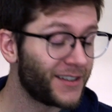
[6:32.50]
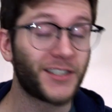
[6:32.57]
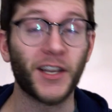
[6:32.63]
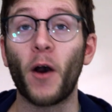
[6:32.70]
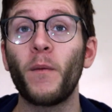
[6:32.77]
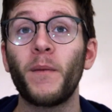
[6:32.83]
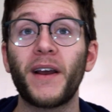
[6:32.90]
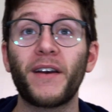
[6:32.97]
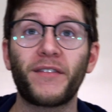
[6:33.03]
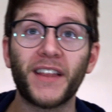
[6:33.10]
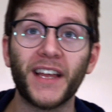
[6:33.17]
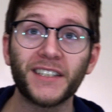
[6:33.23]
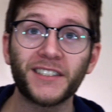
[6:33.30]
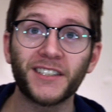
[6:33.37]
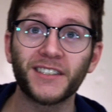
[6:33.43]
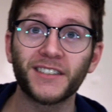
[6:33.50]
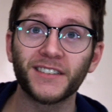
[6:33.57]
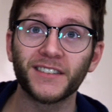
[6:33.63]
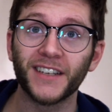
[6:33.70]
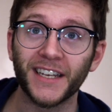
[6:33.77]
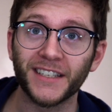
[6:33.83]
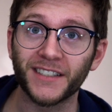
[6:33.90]
So, if
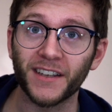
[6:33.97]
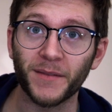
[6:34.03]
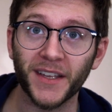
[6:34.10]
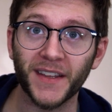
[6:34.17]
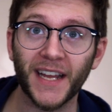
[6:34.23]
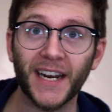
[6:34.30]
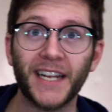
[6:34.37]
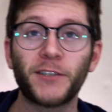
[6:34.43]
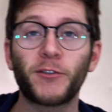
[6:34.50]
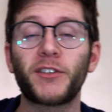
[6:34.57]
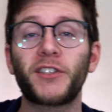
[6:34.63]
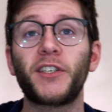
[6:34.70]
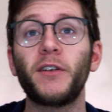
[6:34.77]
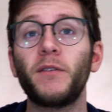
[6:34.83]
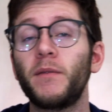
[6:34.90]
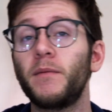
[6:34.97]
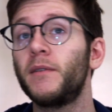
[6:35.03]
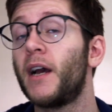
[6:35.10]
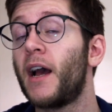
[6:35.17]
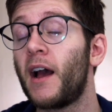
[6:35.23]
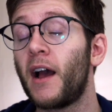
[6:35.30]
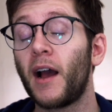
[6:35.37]
this is something that interests you,
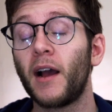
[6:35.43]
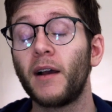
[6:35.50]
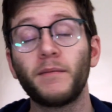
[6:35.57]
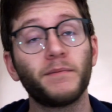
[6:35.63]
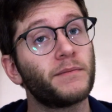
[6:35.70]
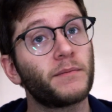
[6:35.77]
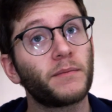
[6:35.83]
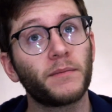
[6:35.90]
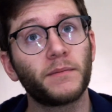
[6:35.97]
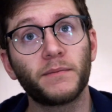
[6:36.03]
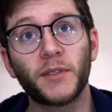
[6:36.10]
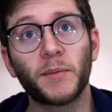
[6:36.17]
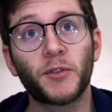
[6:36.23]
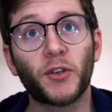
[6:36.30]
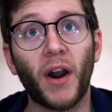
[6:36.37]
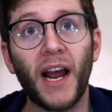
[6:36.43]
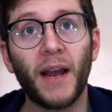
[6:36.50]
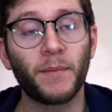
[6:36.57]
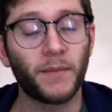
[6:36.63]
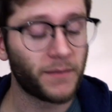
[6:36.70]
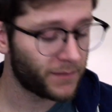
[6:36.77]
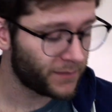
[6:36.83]

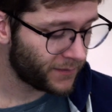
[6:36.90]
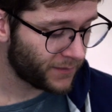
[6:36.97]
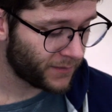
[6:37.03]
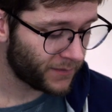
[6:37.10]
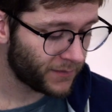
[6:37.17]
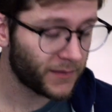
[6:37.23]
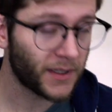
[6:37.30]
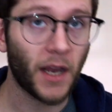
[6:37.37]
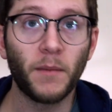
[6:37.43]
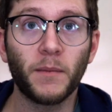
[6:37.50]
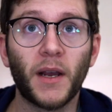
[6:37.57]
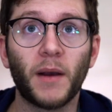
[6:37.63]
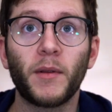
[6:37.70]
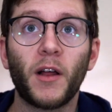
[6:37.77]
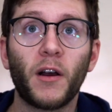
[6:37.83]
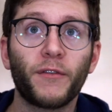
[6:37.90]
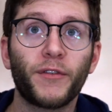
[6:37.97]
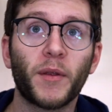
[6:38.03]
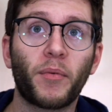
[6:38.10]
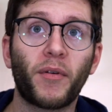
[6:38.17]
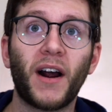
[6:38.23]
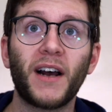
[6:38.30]
subscribe. Come along for
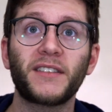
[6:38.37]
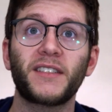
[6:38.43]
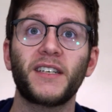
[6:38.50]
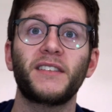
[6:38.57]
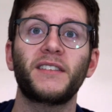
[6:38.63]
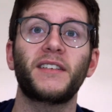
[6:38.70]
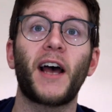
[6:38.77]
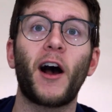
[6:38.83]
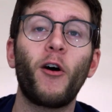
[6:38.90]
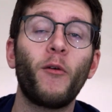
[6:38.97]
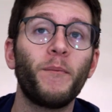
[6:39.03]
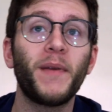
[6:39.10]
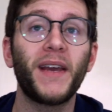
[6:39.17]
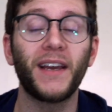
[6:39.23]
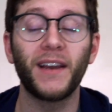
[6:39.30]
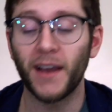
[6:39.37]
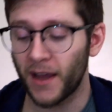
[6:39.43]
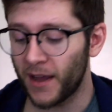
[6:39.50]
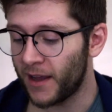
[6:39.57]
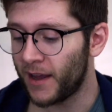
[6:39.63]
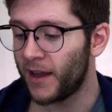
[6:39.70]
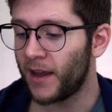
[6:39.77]
the process. Help me
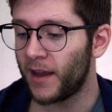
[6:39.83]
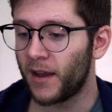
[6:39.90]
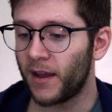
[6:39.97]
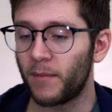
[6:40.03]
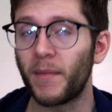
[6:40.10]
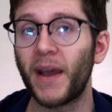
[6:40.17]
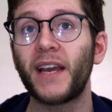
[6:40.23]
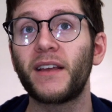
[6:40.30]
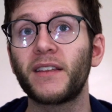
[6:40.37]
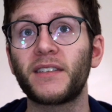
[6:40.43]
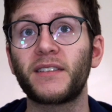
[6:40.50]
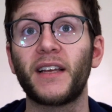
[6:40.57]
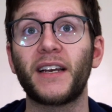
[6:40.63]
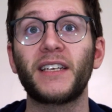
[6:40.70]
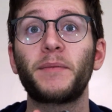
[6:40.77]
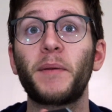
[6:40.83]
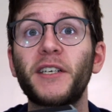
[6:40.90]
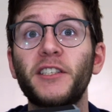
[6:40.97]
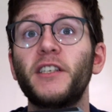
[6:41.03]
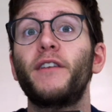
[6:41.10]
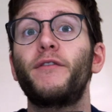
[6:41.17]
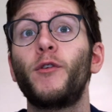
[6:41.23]
make this thing,
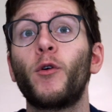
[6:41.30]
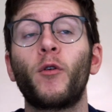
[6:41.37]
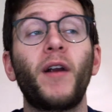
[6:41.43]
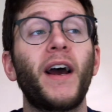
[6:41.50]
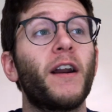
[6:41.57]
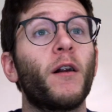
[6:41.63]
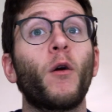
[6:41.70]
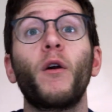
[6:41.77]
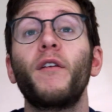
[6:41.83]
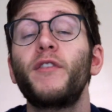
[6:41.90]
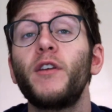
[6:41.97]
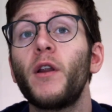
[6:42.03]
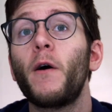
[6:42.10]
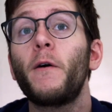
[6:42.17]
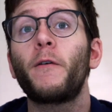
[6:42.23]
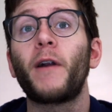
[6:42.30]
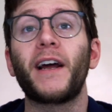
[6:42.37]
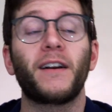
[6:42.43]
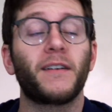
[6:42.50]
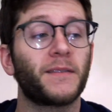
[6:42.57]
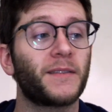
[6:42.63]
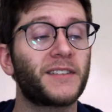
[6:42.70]
especially if you're a writer, or if you know a
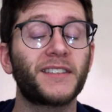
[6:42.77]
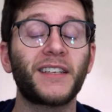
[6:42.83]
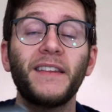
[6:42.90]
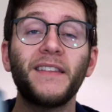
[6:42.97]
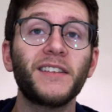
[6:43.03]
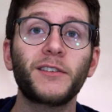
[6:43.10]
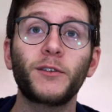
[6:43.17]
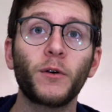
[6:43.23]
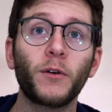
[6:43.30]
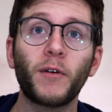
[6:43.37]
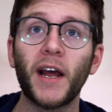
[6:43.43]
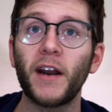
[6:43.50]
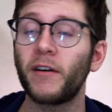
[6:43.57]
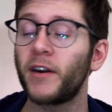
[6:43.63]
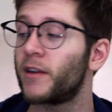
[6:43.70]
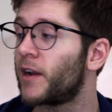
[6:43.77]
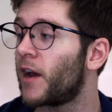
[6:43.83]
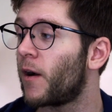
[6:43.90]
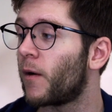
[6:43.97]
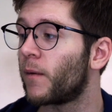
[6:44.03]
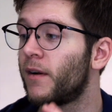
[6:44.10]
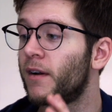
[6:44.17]
writer. Send this to a writer you
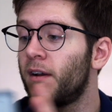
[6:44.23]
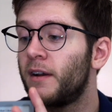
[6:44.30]
know.